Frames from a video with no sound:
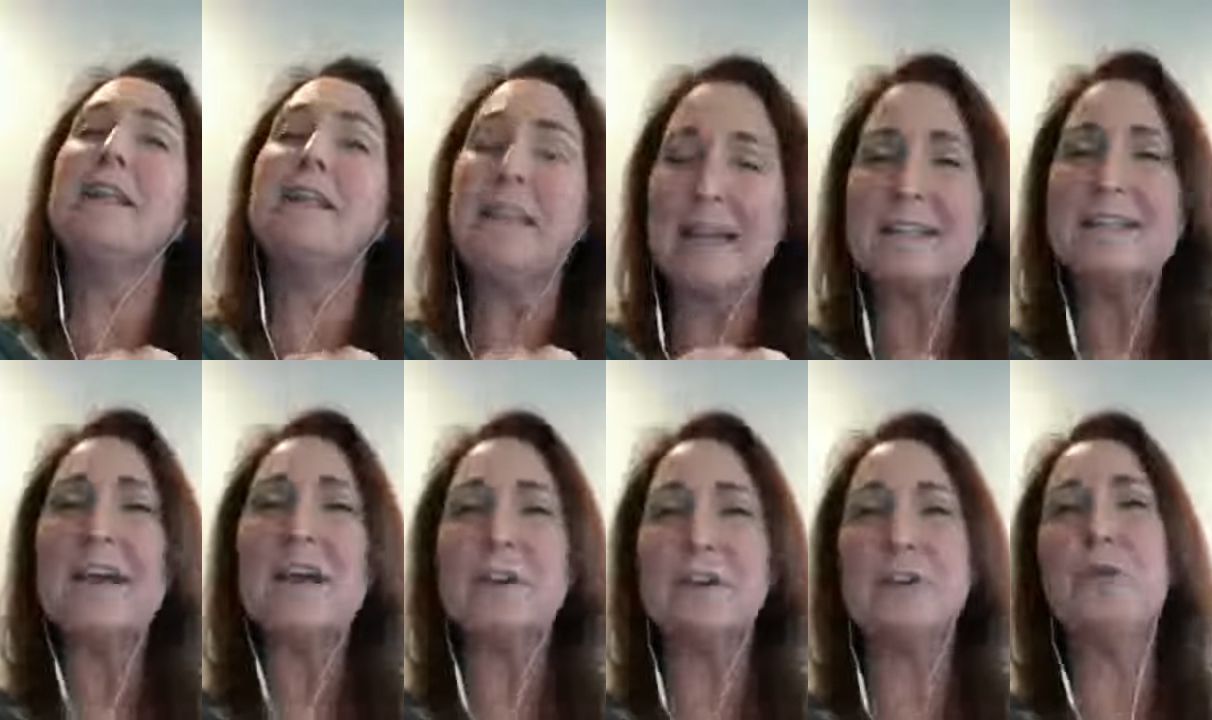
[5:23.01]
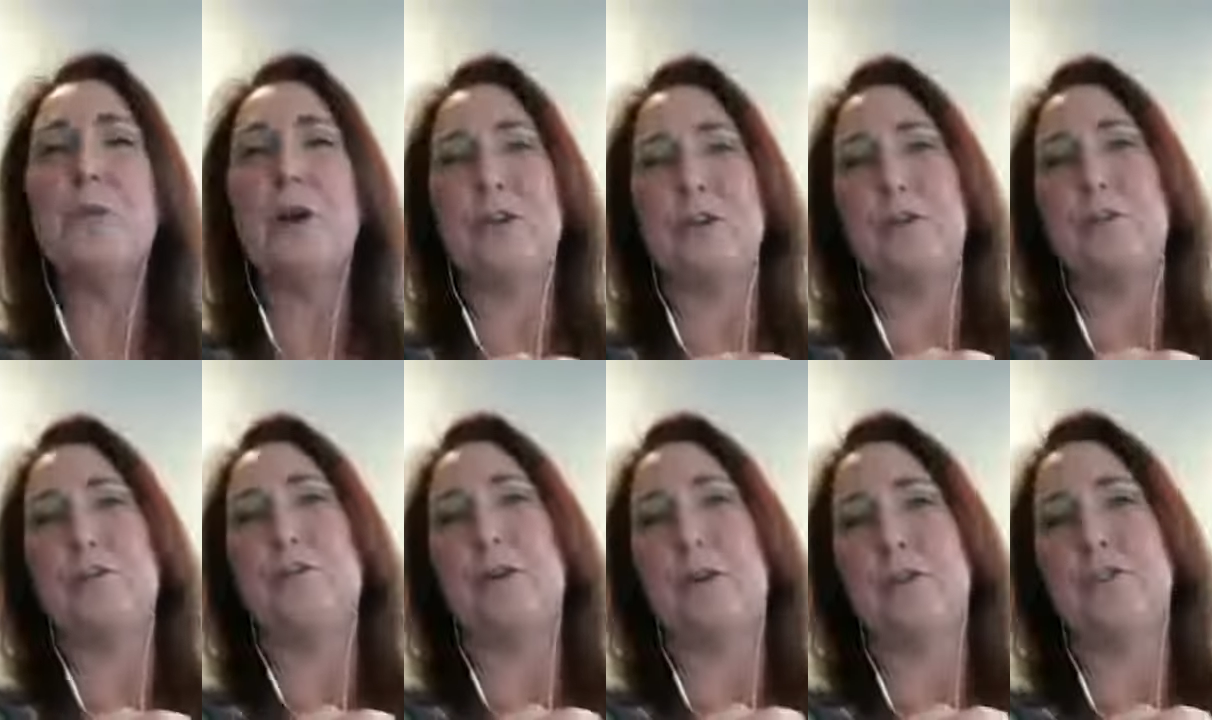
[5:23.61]
that's how you want to
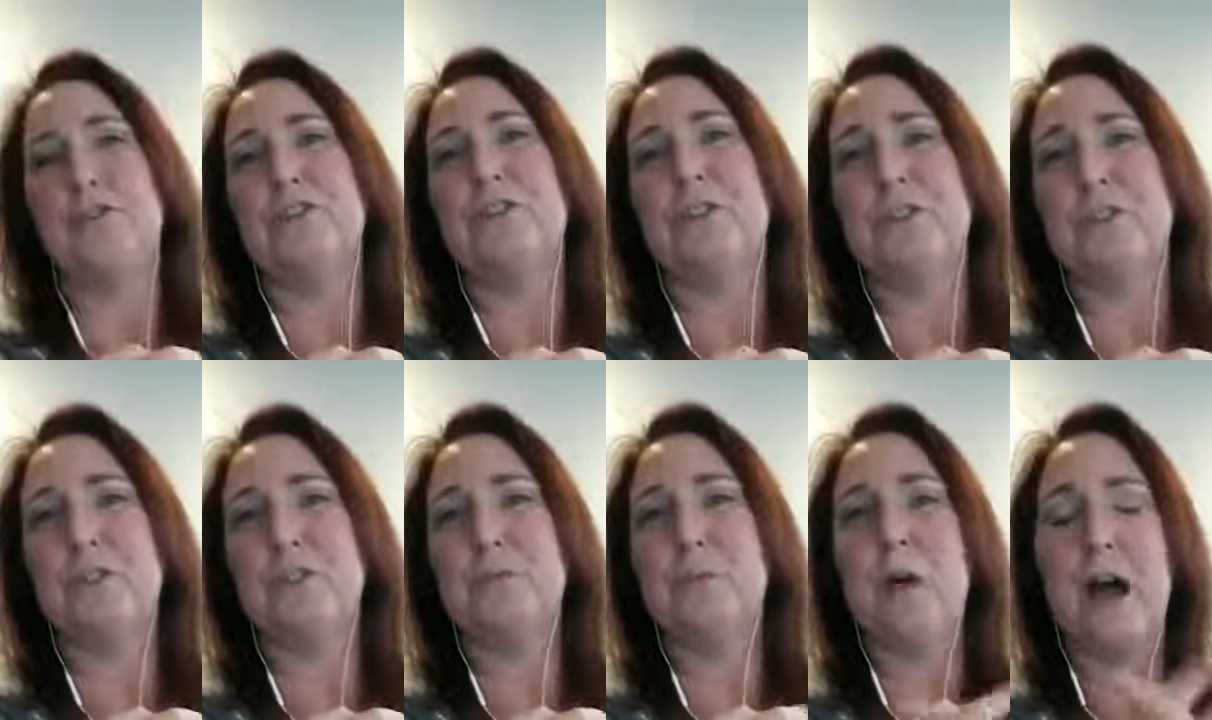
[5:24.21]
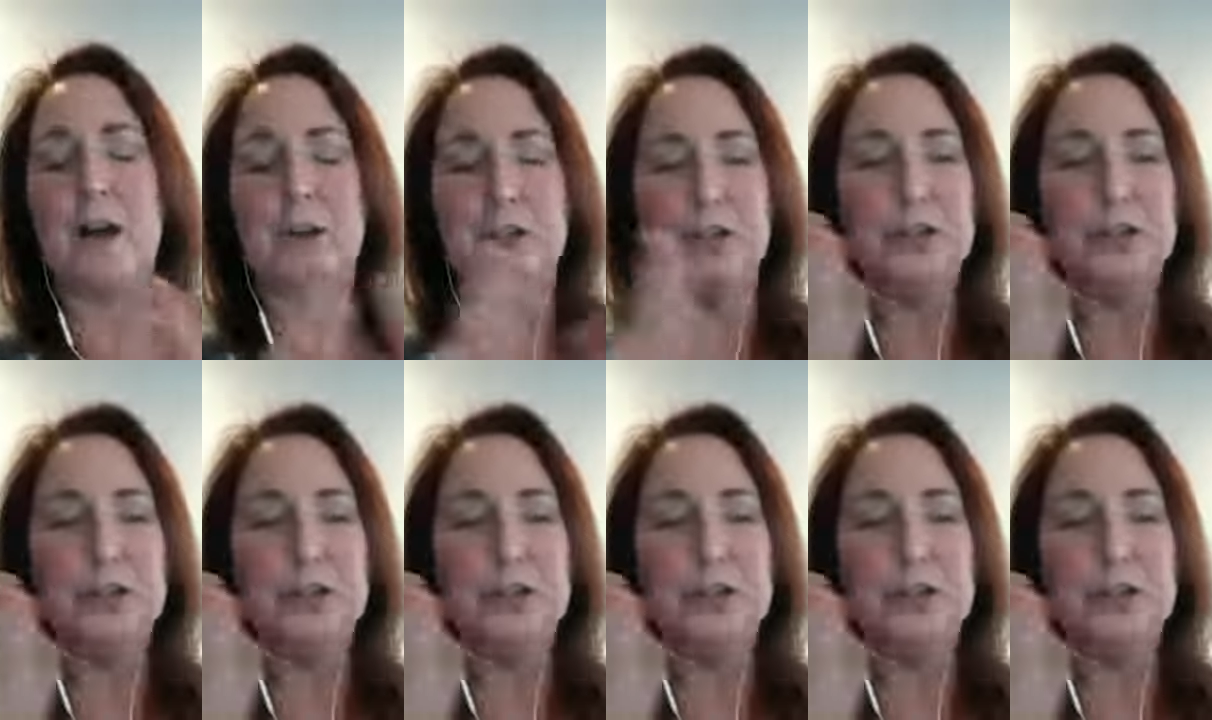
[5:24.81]
approach this as well.